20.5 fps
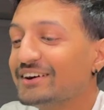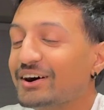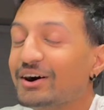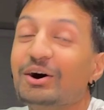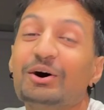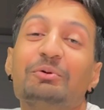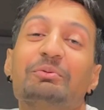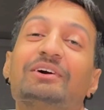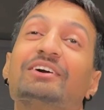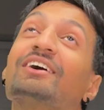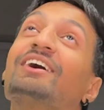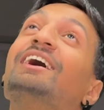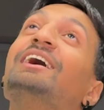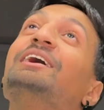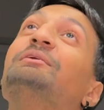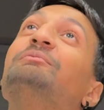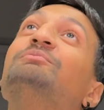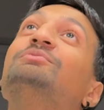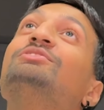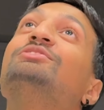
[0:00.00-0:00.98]
Oh my god, I
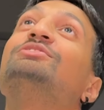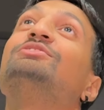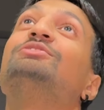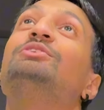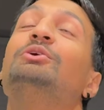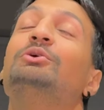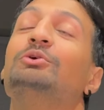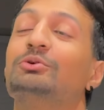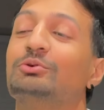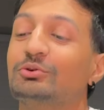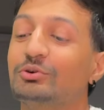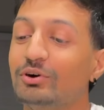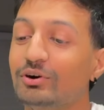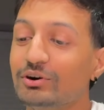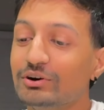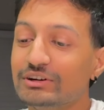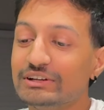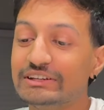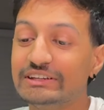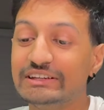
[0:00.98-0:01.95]
am so
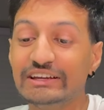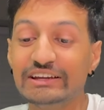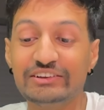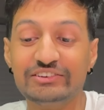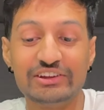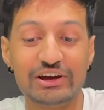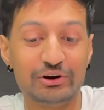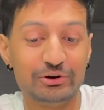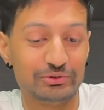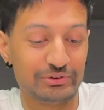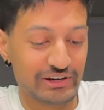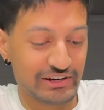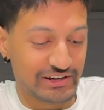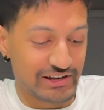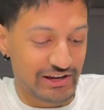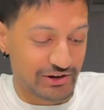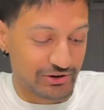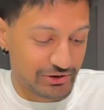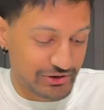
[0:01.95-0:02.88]
geeked out right now.